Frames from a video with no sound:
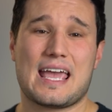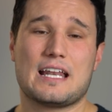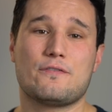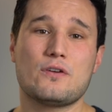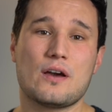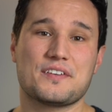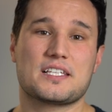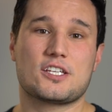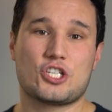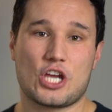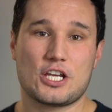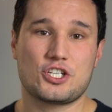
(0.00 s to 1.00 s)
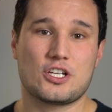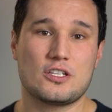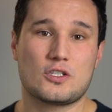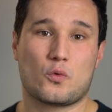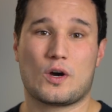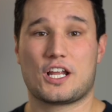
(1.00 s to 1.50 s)
And if you have a
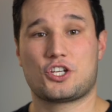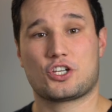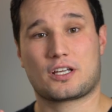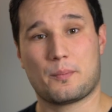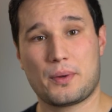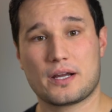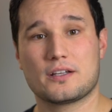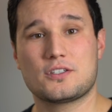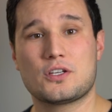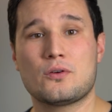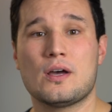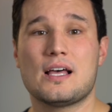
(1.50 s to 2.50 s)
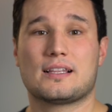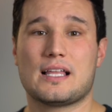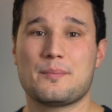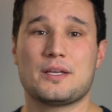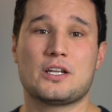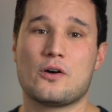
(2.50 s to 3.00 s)
suggestion to what I should compare it to,
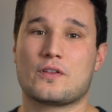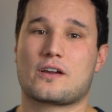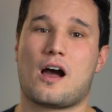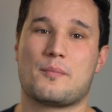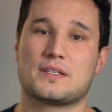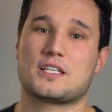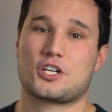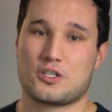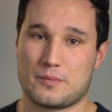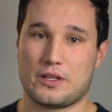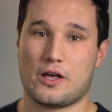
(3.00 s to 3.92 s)
let me know in the comment section